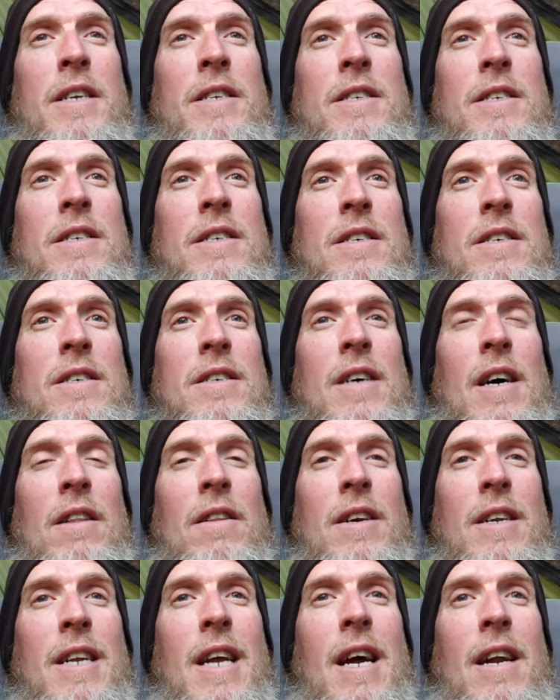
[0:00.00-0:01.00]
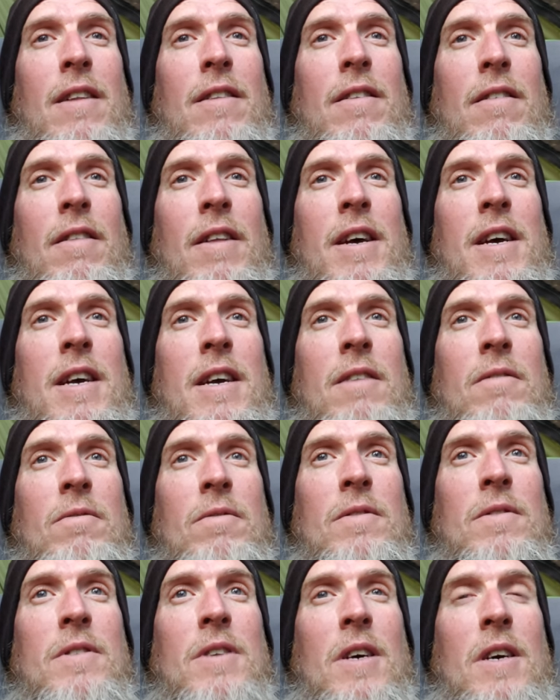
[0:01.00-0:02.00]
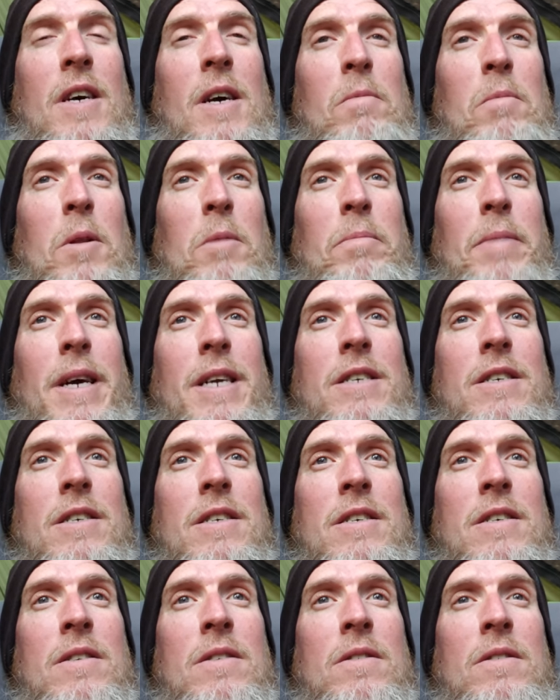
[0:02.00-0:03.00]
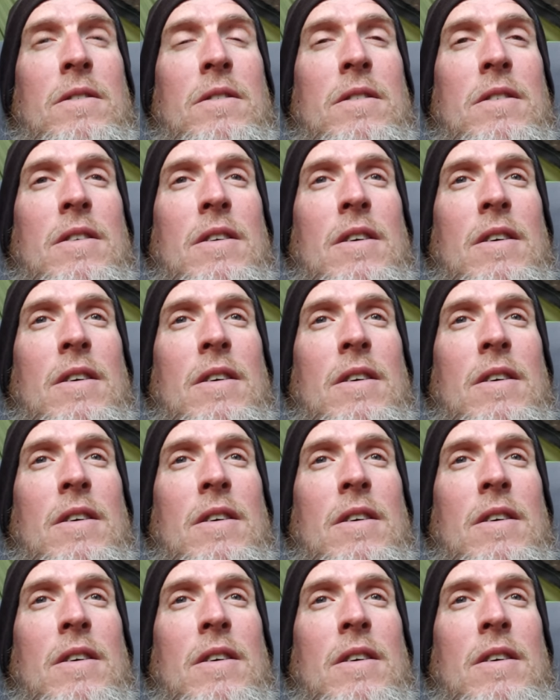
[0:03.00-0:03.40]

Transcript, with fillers: edge. I looked down at the lake, took a couple of pictures.